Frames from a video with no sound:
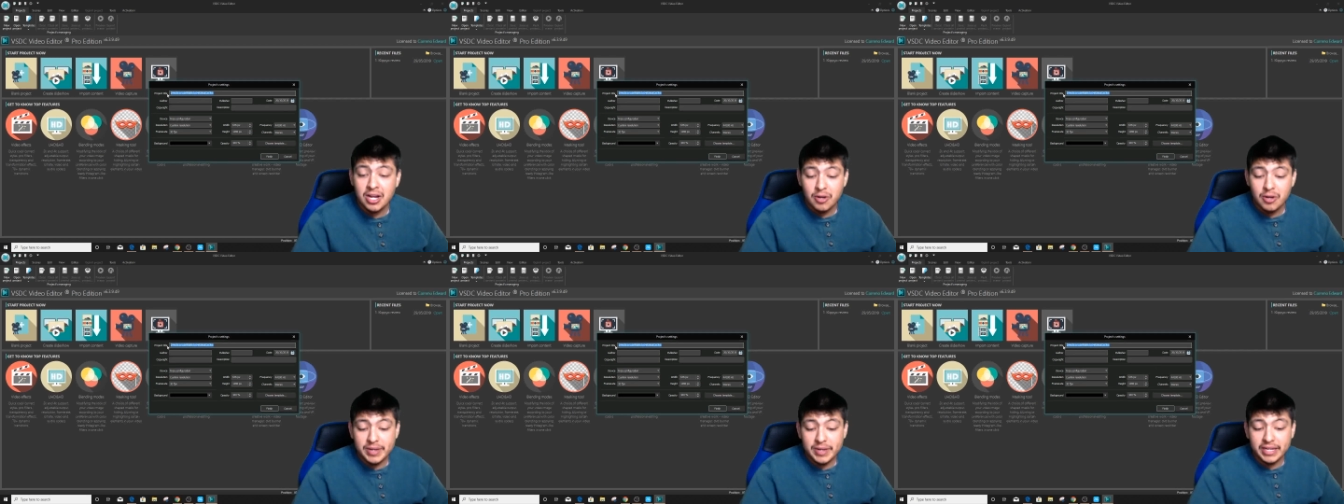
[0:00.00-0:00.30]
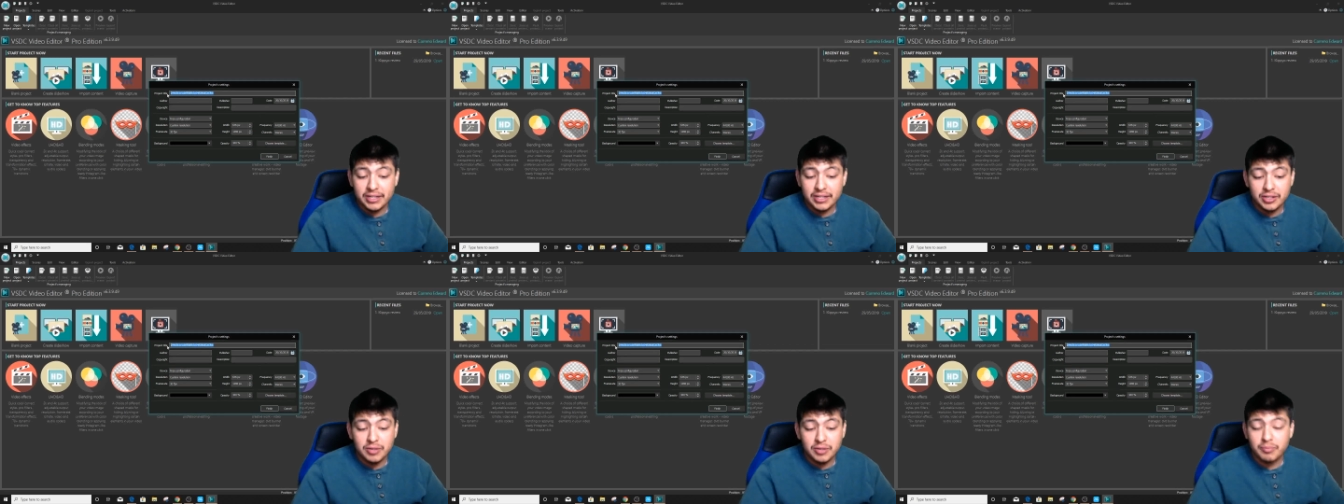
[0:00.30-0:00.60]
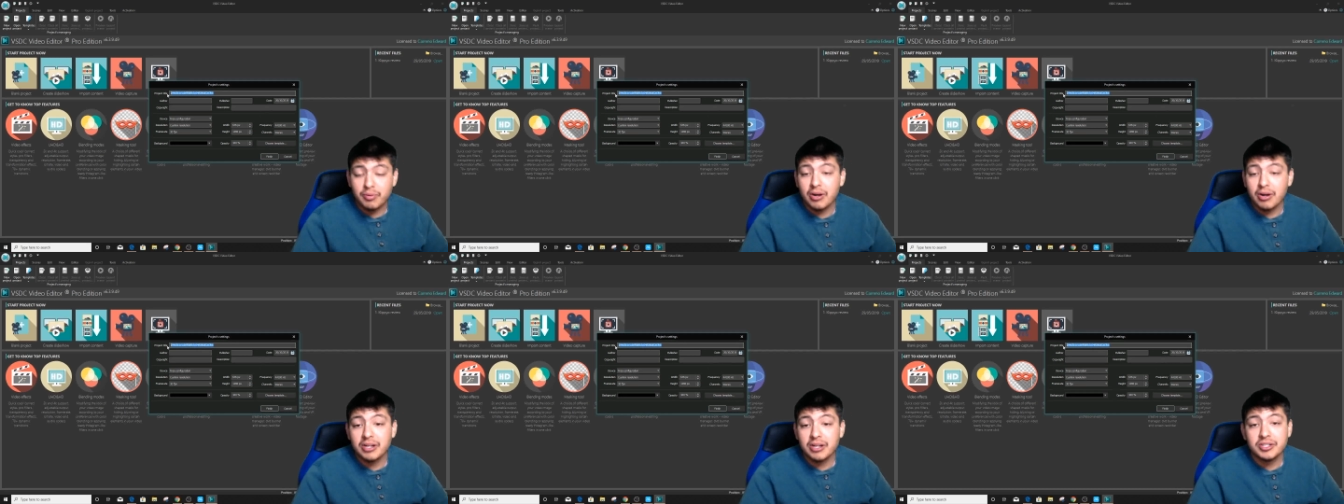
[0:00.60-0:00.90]
We can do
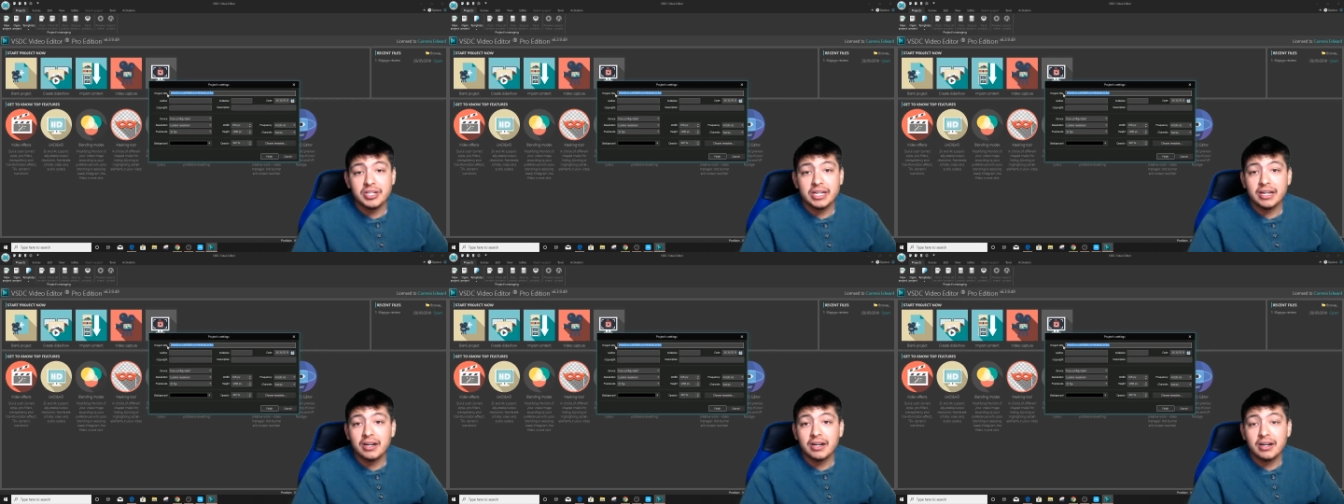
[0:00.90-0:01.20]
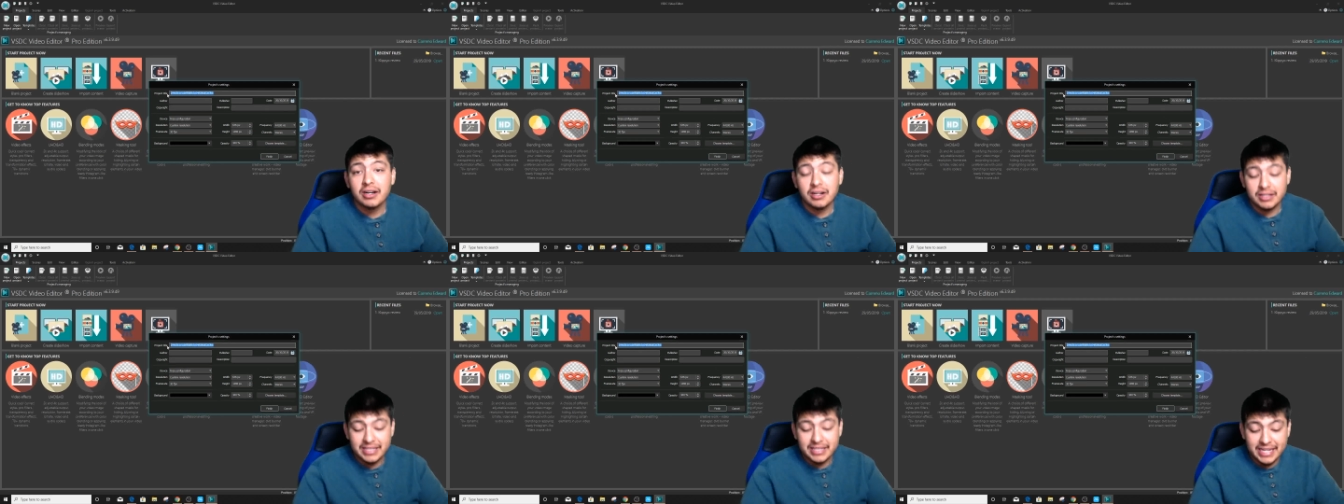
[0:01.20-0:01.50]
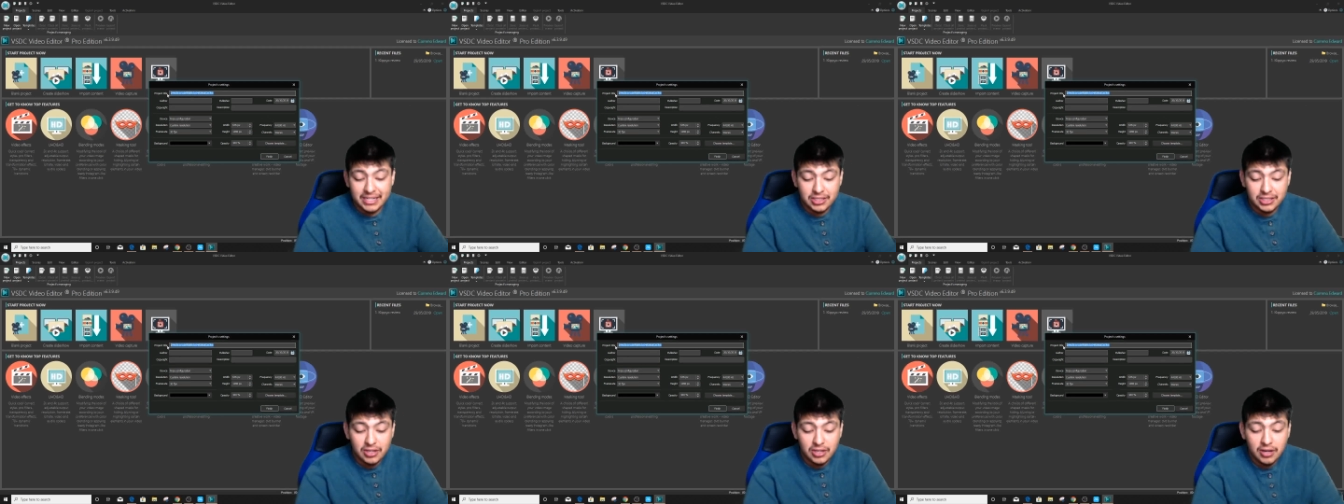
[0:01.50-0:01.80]
project or uh,
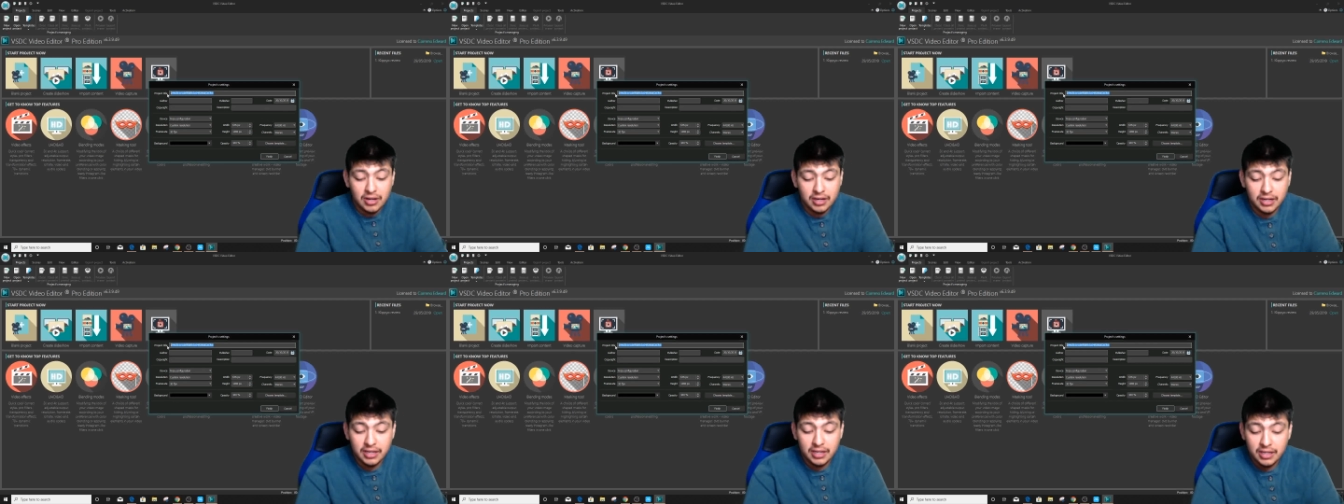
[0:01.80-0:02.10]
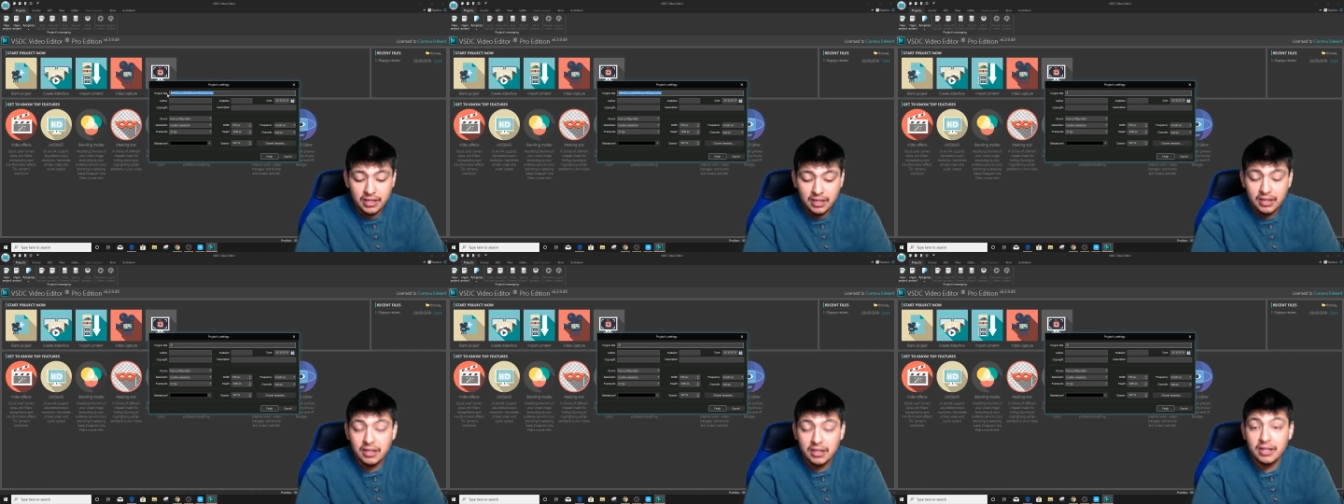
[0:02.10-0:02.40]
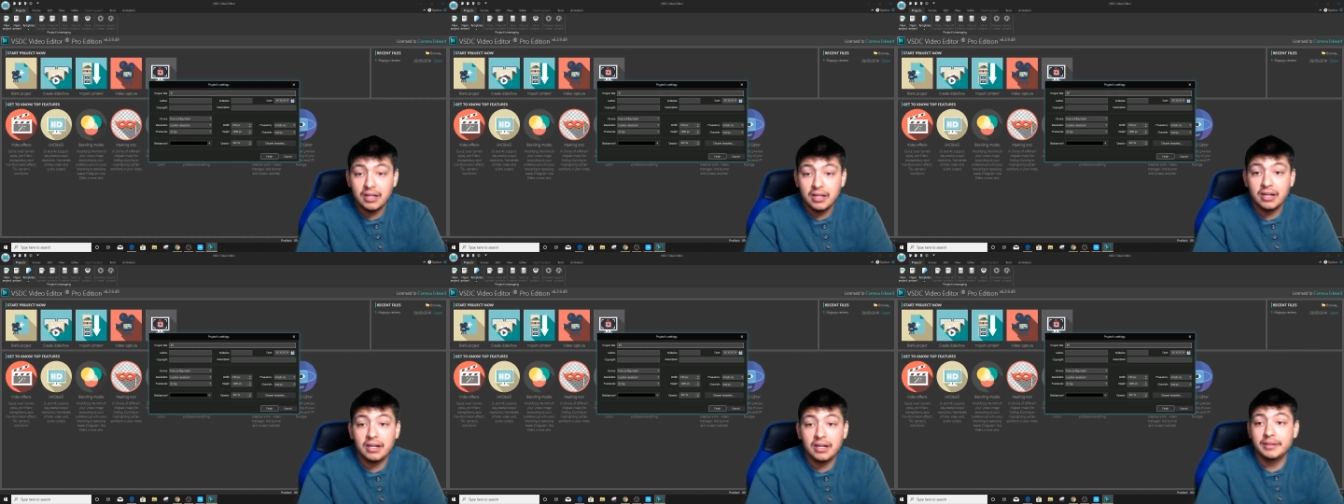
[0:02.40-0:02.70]
TikTok,
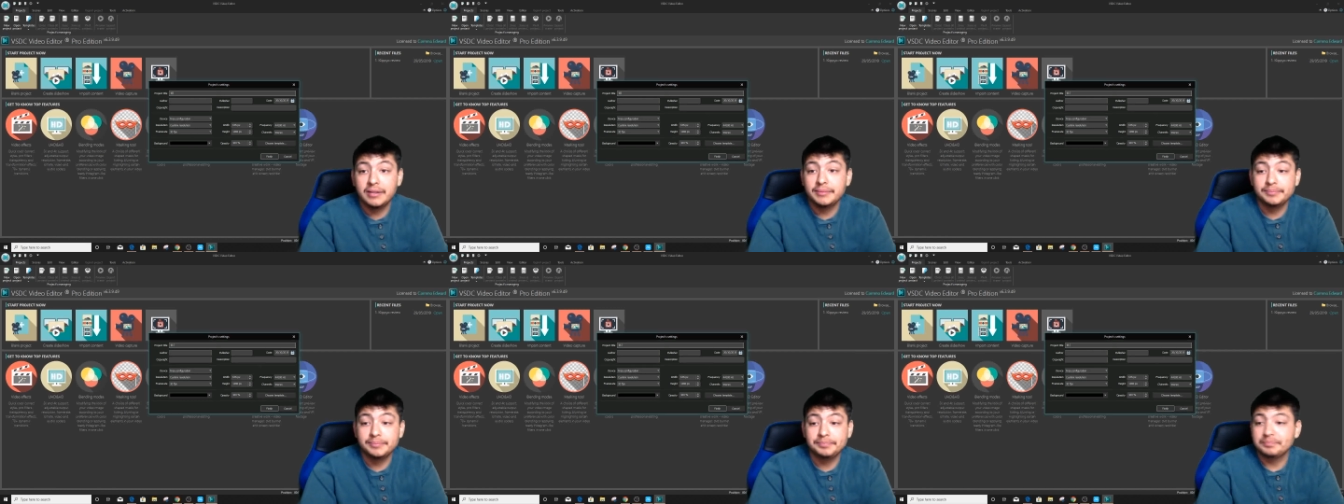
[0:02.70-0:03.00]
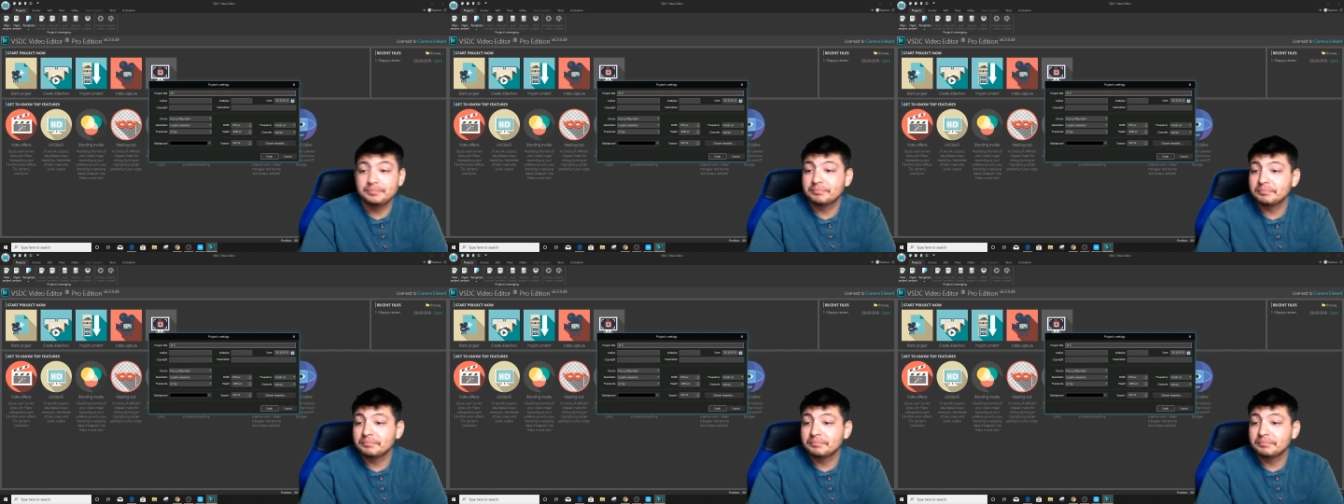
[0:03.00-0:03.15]
um,